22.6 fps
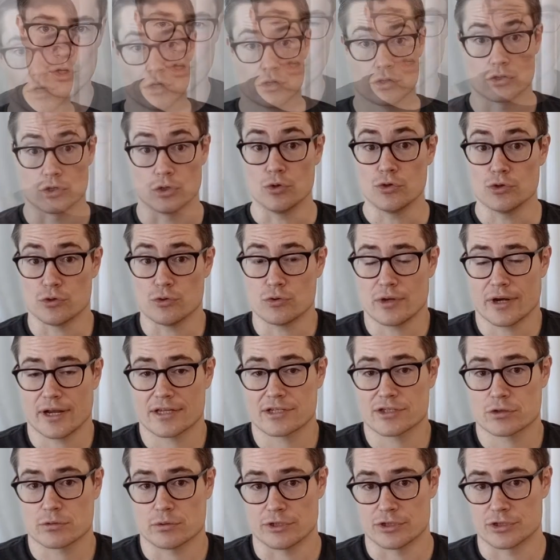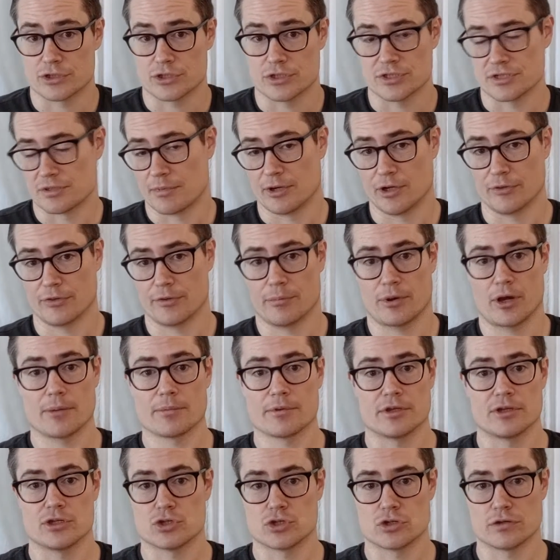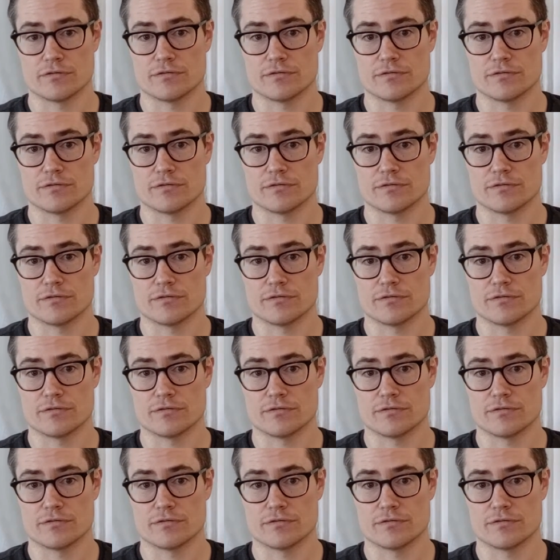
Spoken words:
So you could ask questions about the population